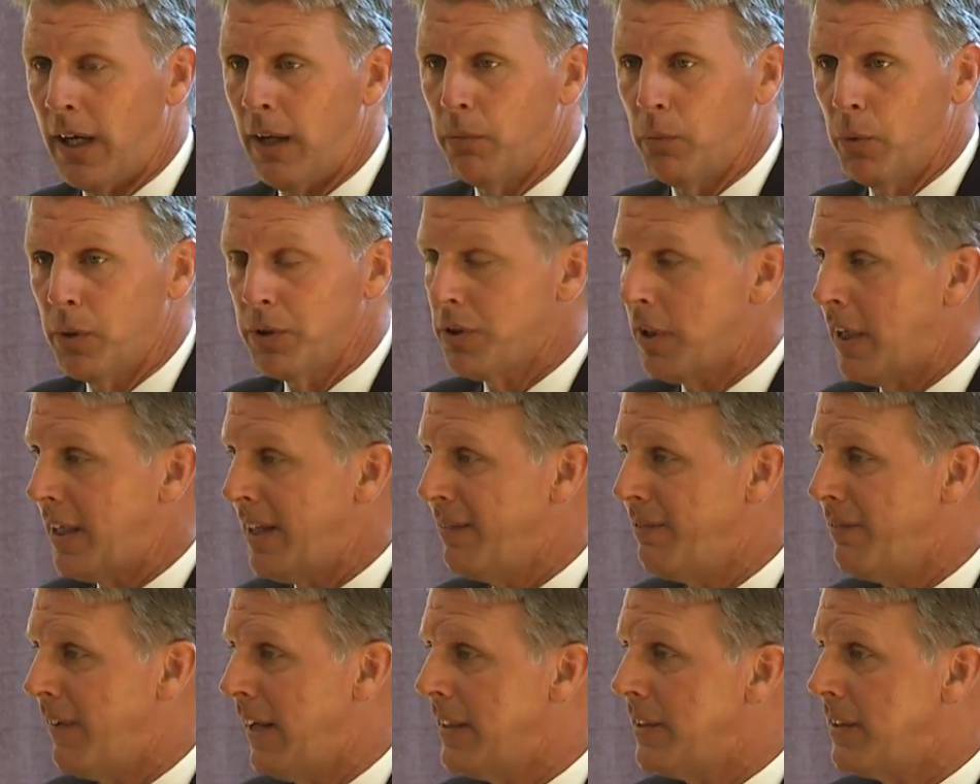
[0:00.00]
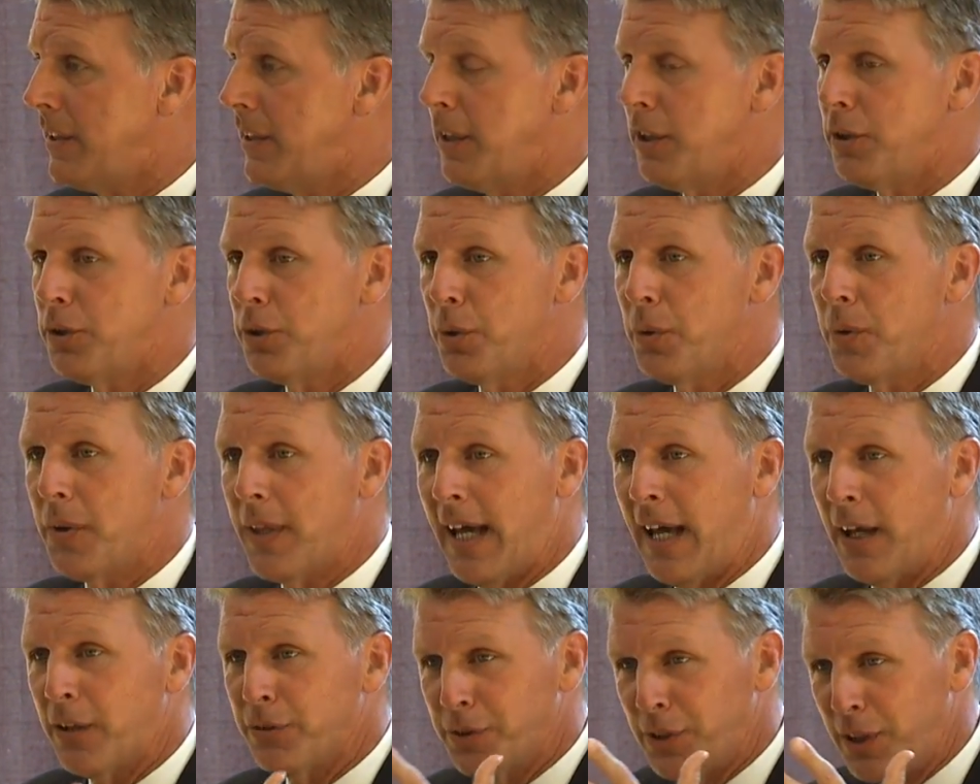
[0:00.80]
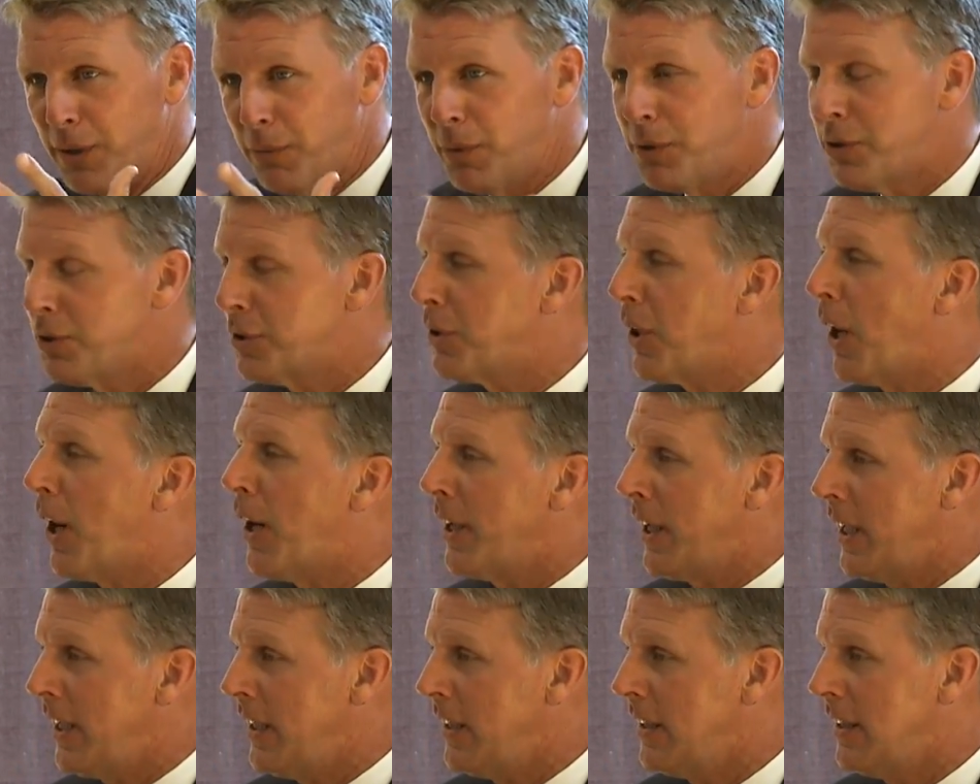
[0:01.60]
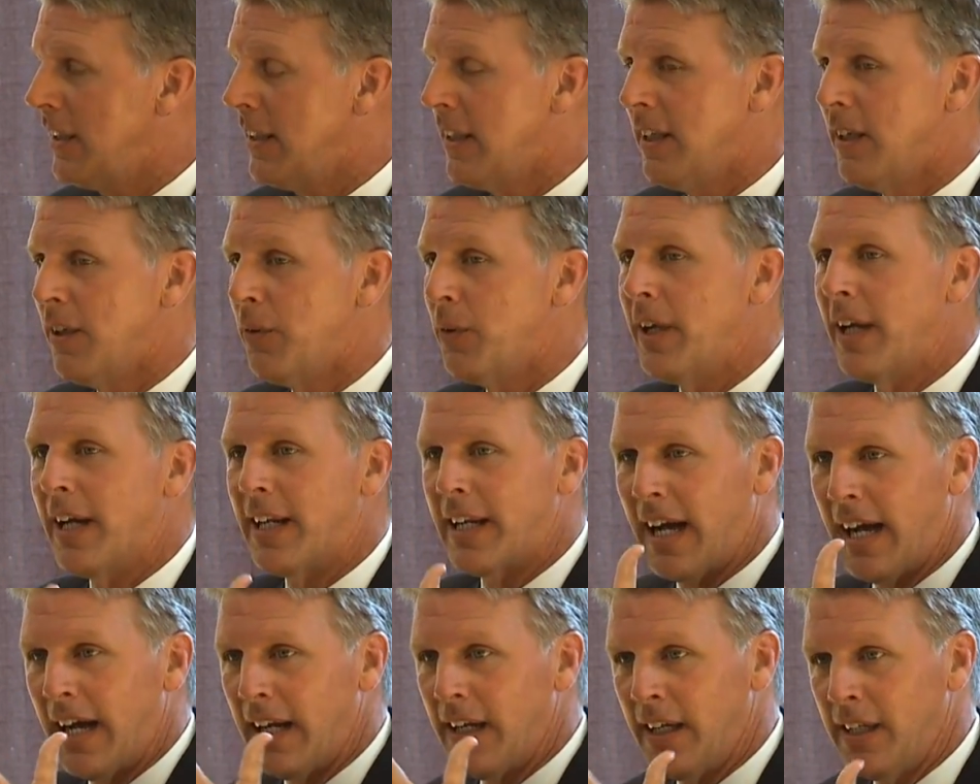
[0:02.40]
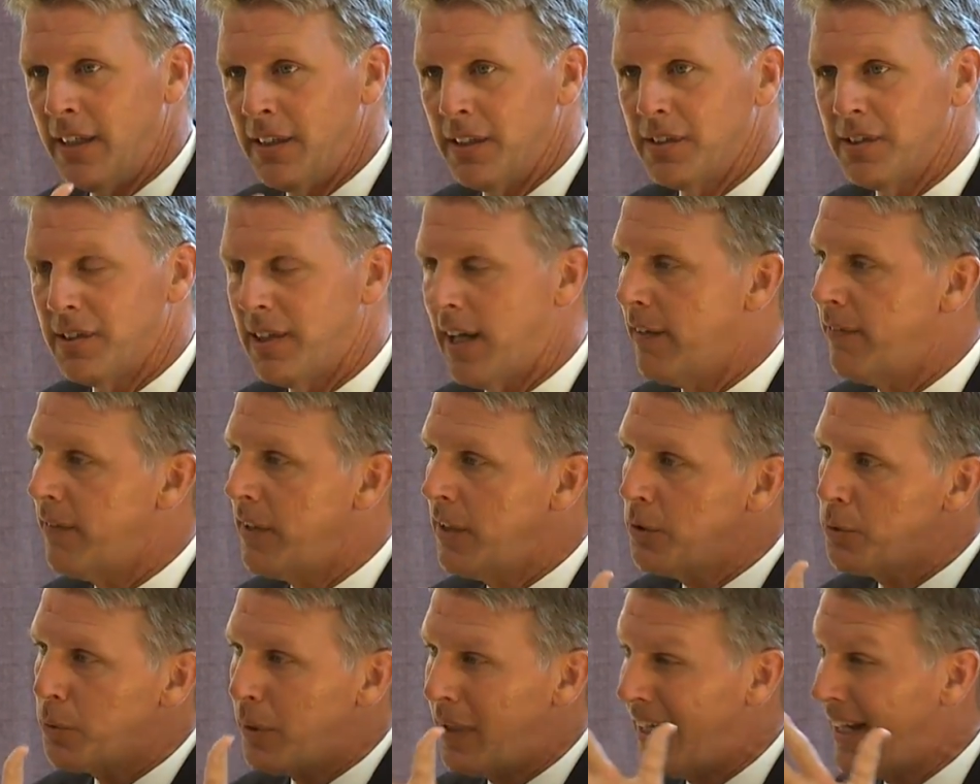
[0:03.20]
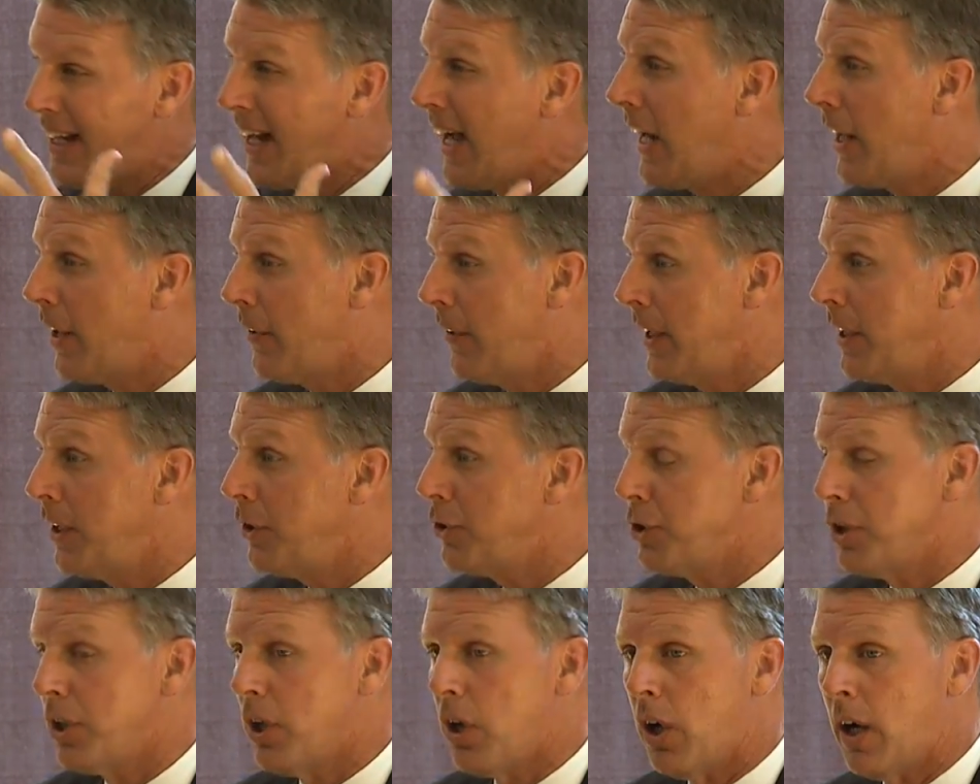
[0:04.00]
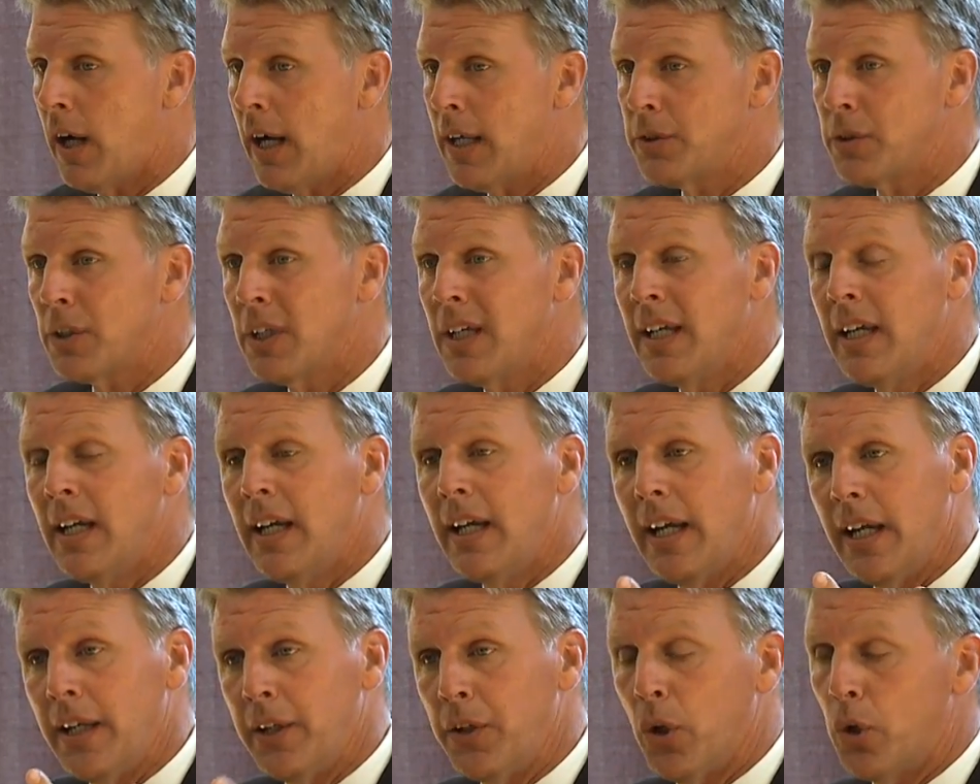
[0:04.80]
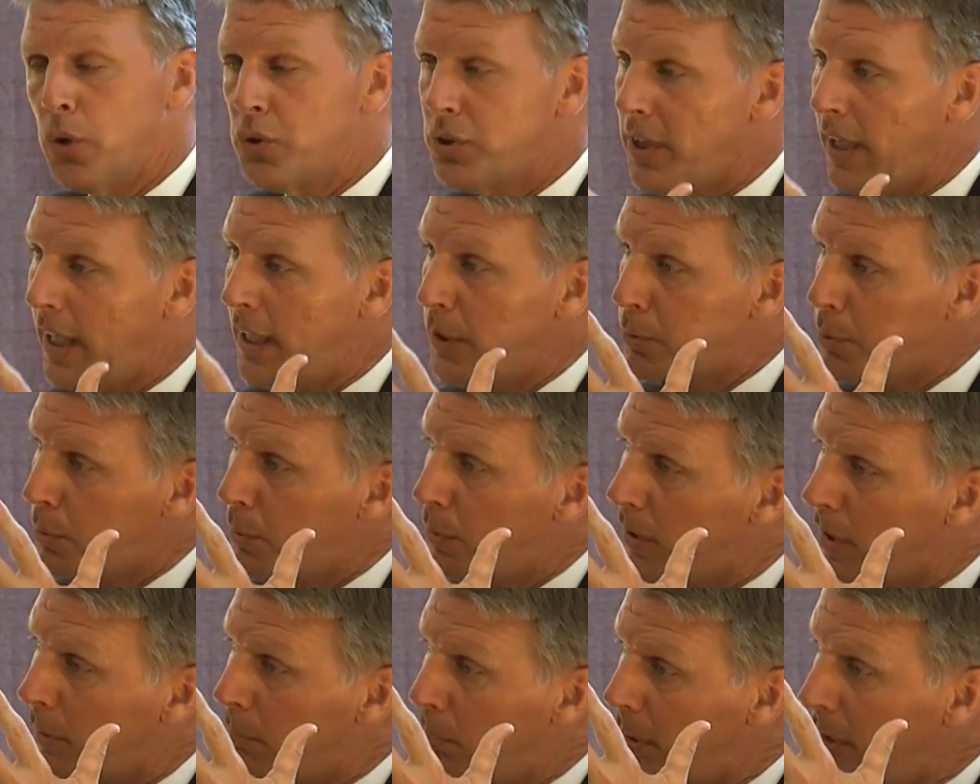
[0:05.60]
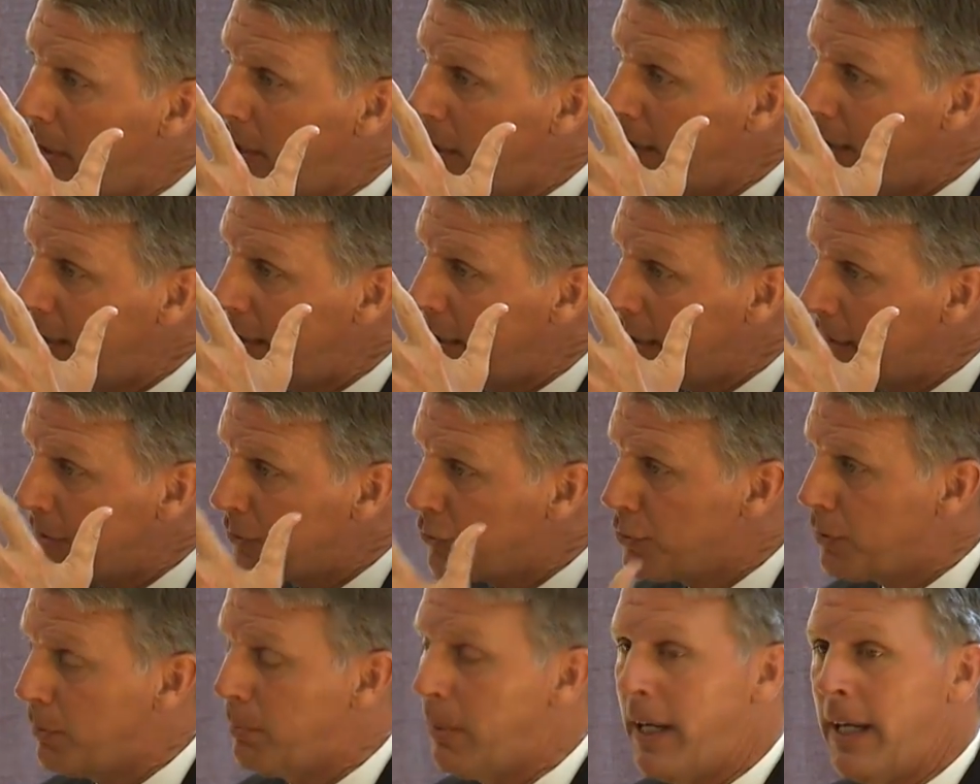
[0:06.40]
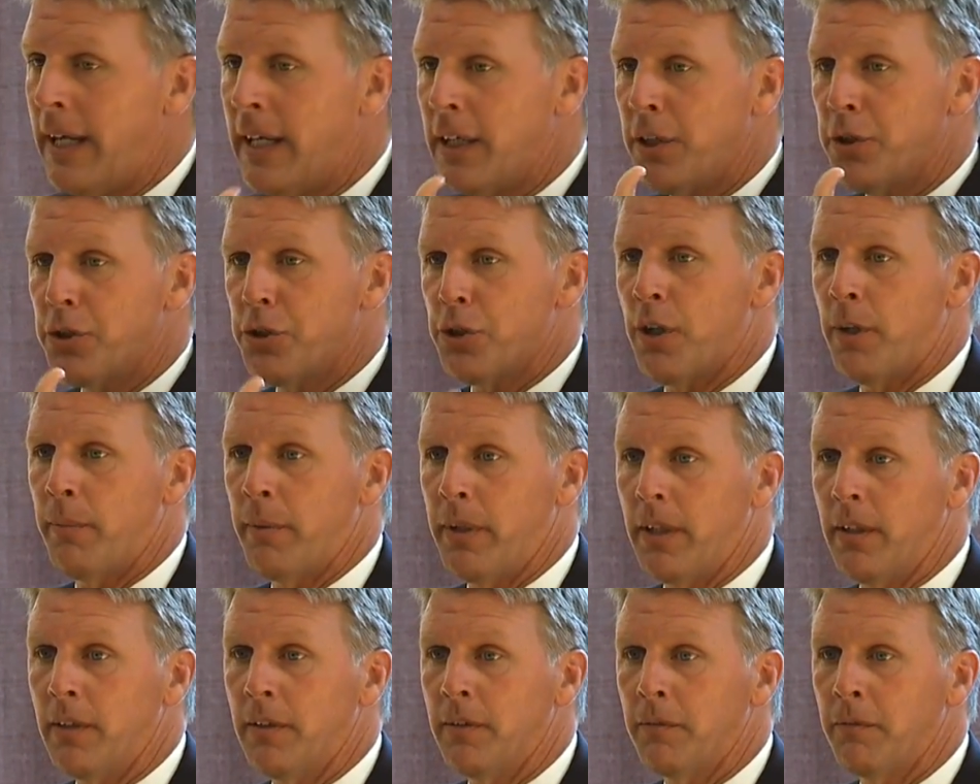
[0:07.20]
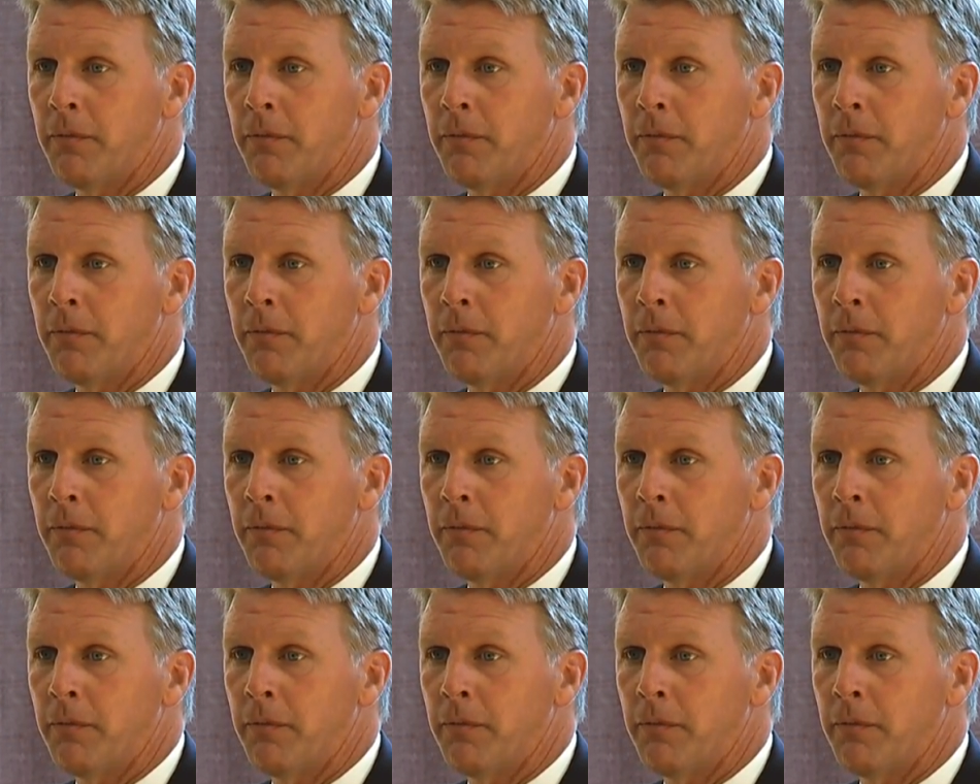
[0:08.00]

was not invented in 2000. It was starting. We had in the 70s, we had higher energy costs. In those days, we were competing against Japan and Germany.